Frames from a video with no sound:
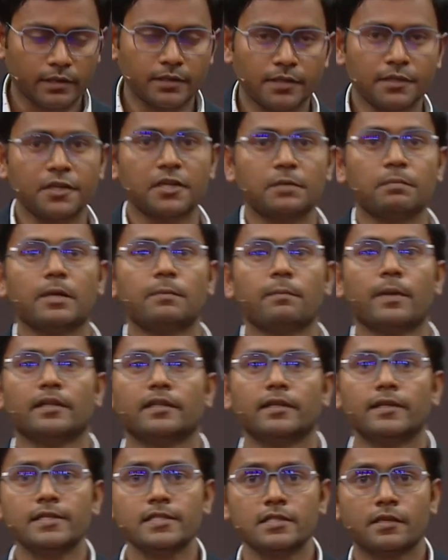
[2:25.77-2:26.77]
treatment
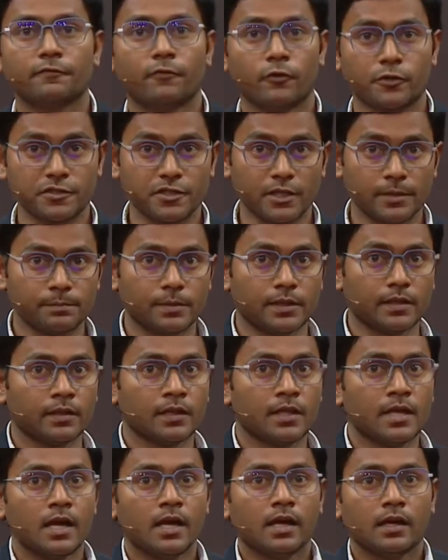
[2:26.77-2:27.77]
methods, for
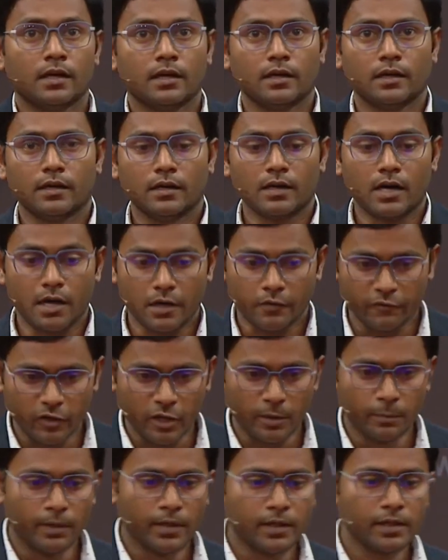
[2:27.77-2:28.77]
example, are
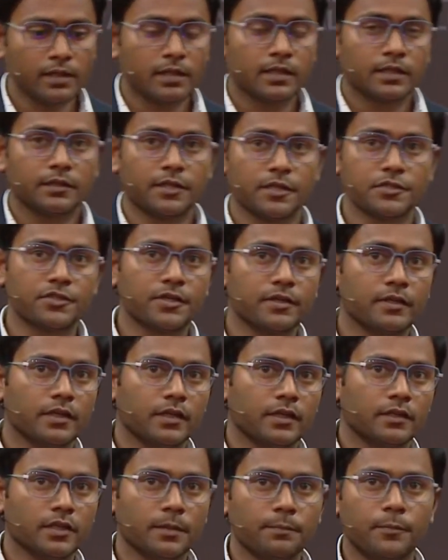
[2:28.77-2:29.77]
available.
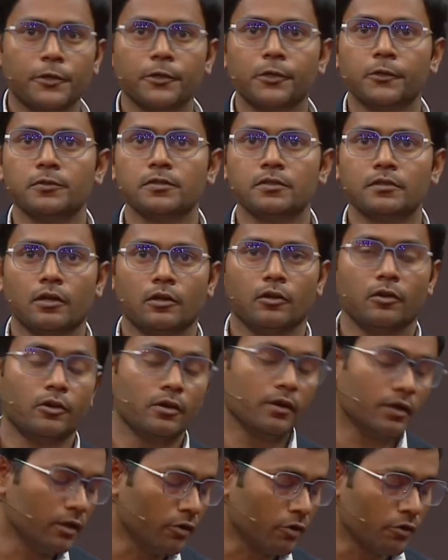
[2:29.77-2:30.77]
They produce a
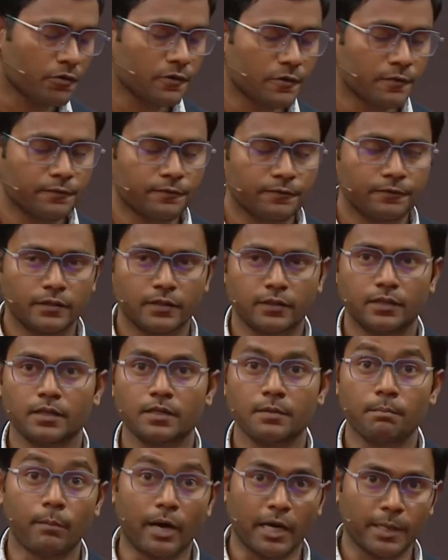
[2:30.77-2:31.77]
lot of
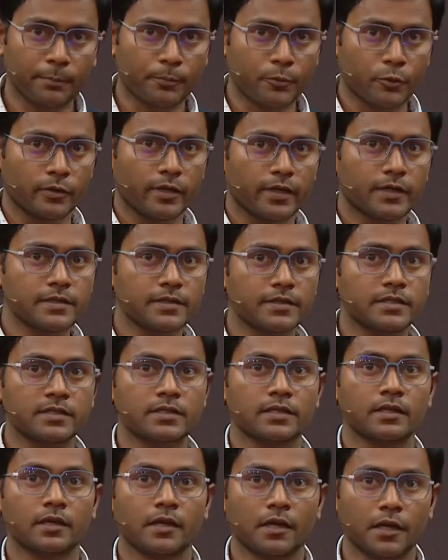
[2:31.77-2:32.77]

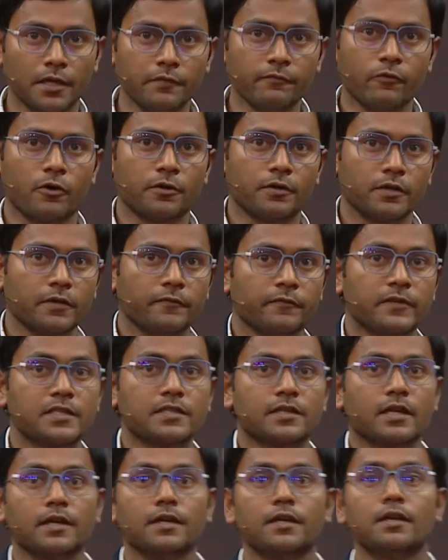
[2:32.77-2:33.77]
byproducts in water
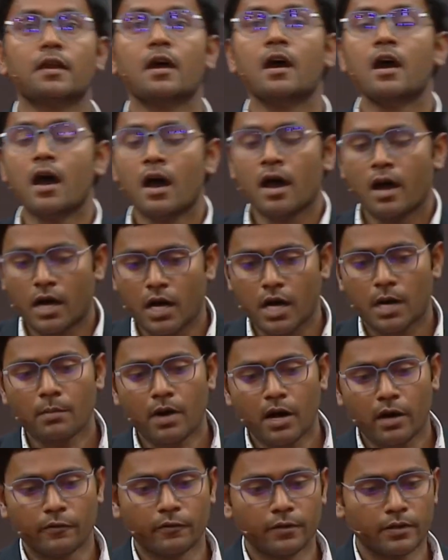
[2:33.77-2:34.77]
which can harm
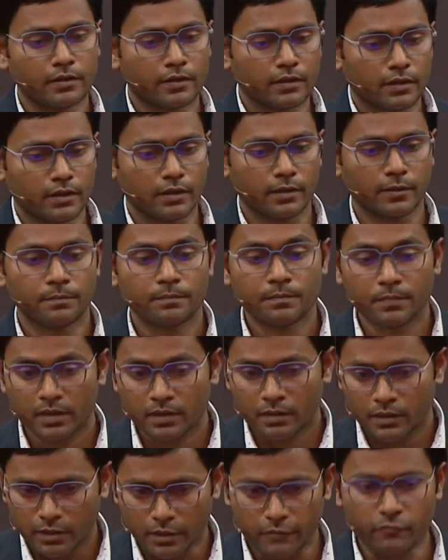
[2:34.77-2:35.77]
our
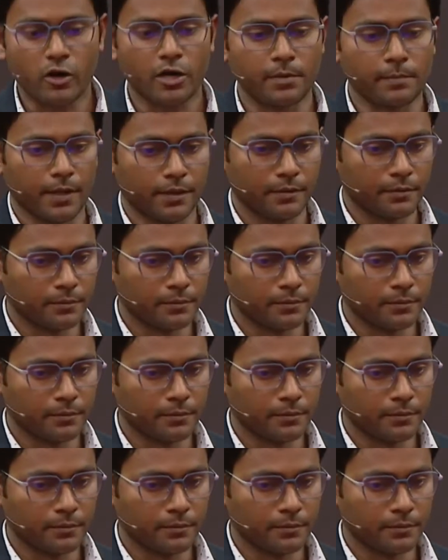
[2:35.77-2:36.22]
environment.